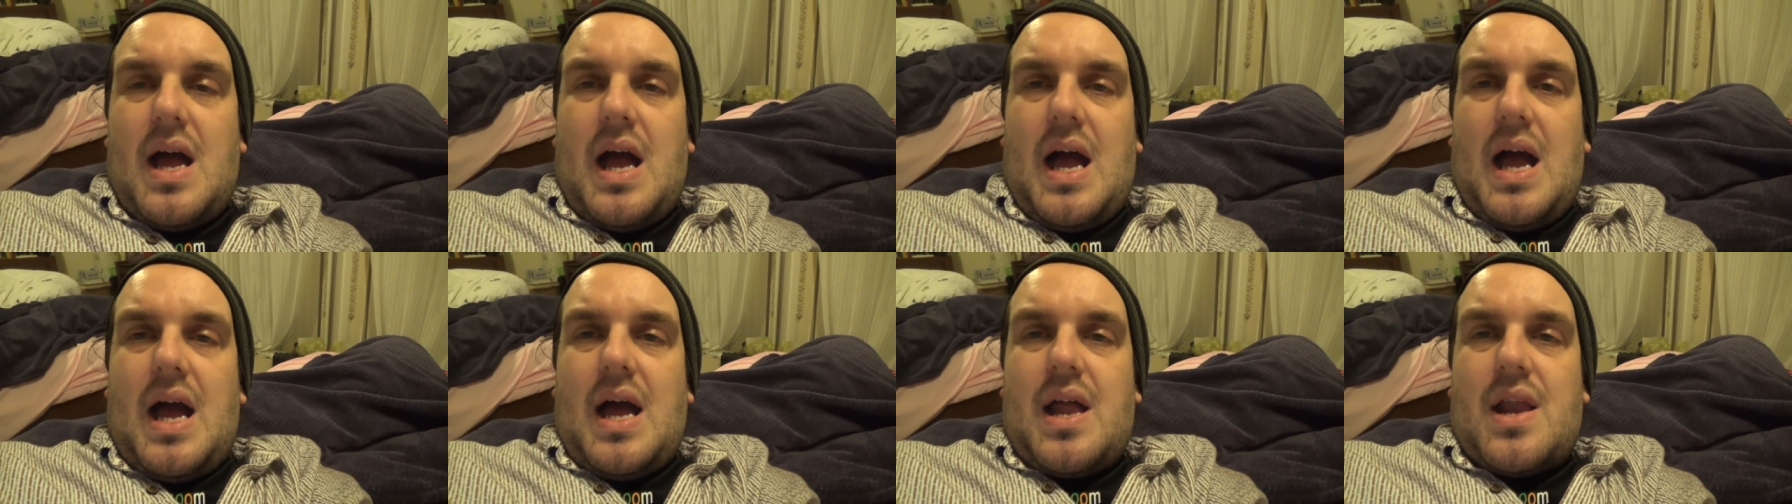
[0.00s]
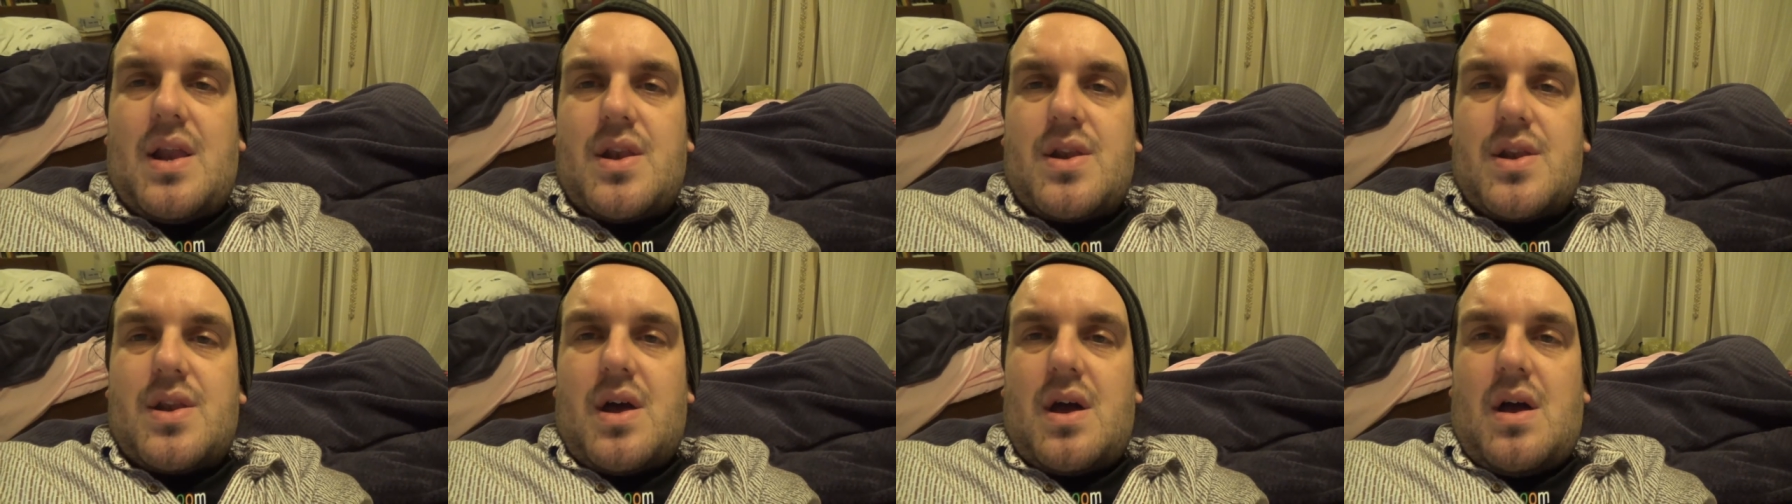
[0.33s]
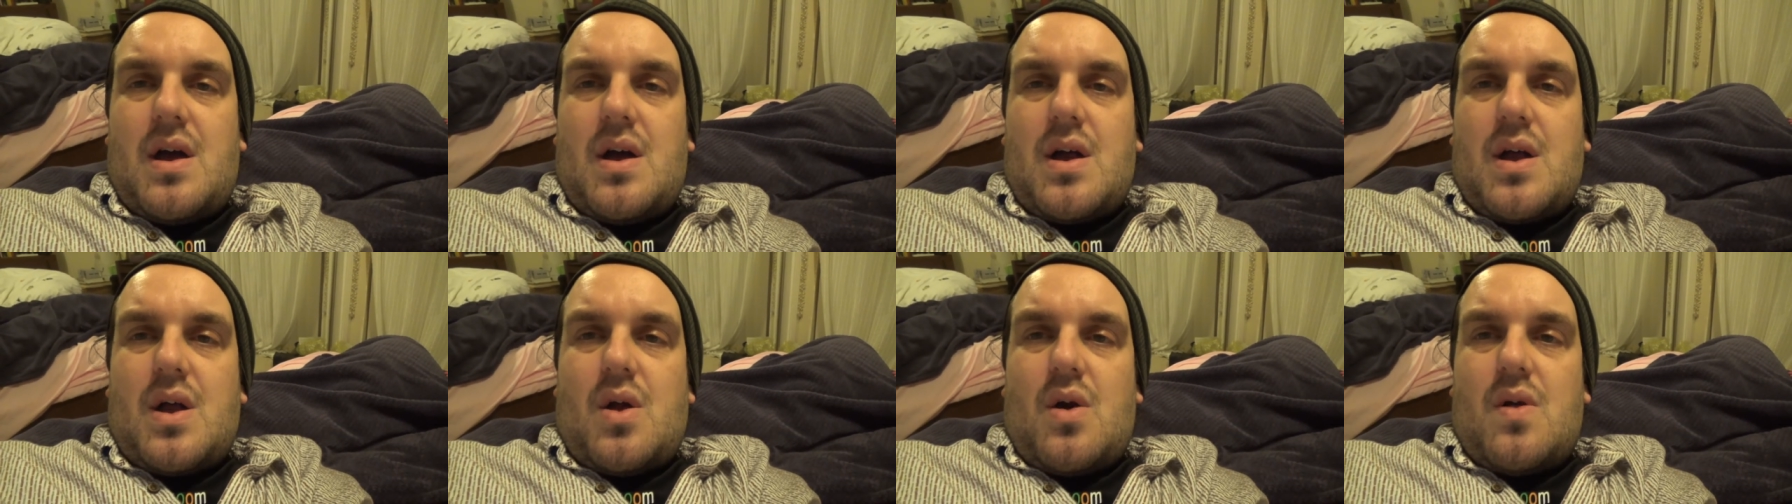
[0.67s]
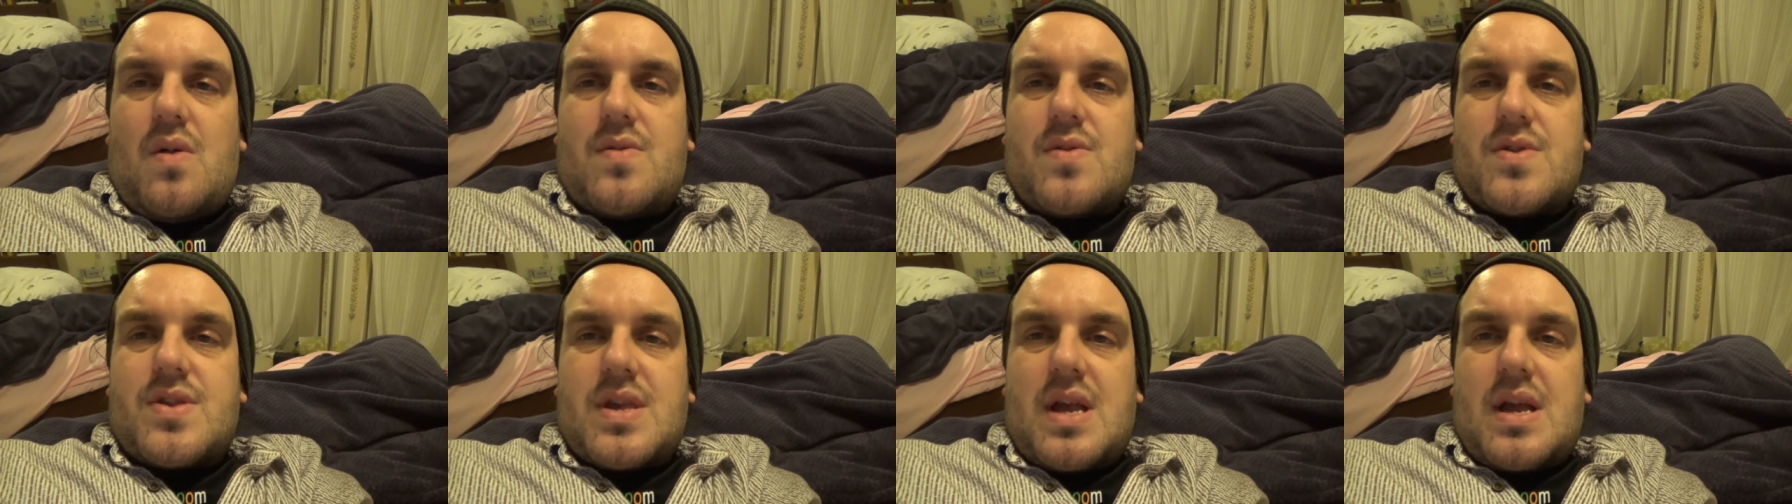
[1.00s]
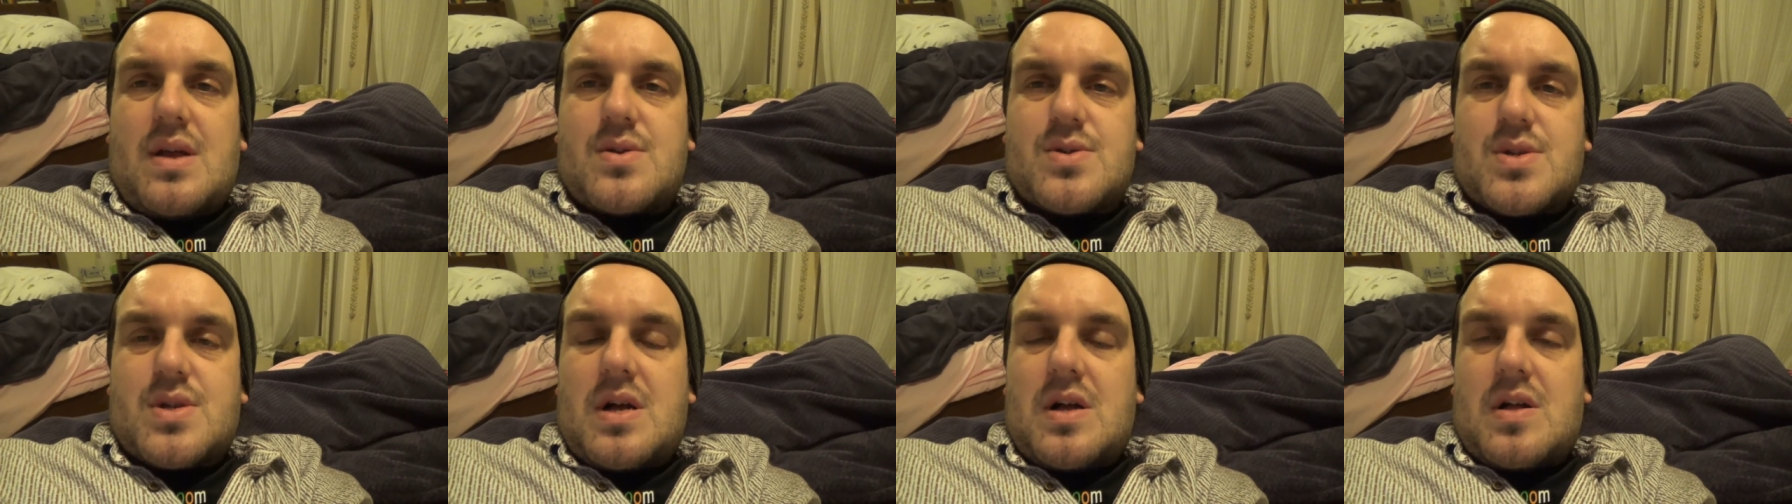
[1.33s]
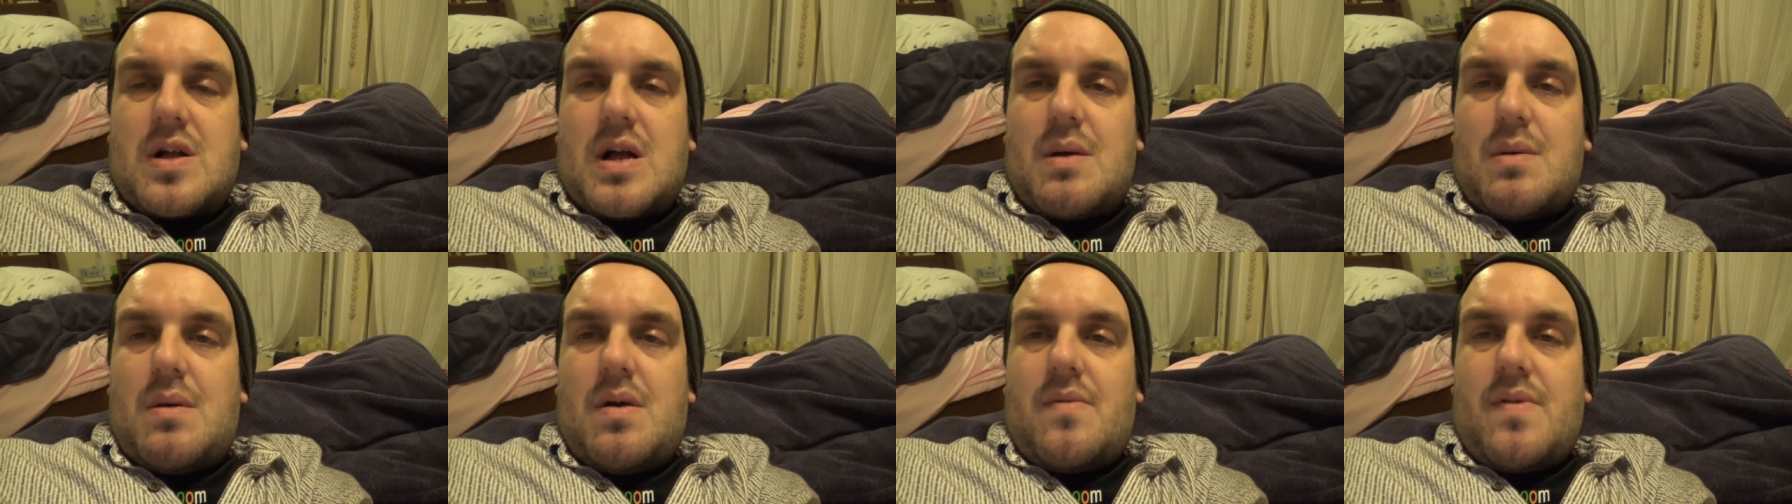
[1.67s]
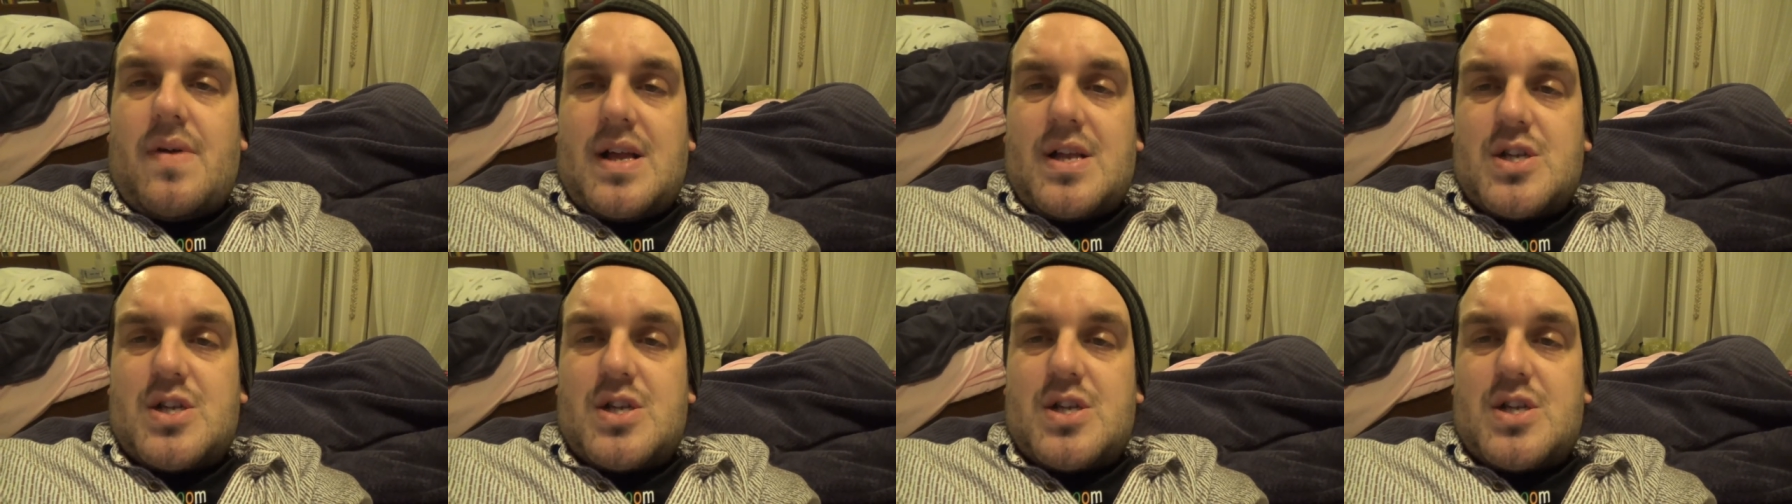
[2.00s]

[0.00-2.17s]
and I got the sales girl come over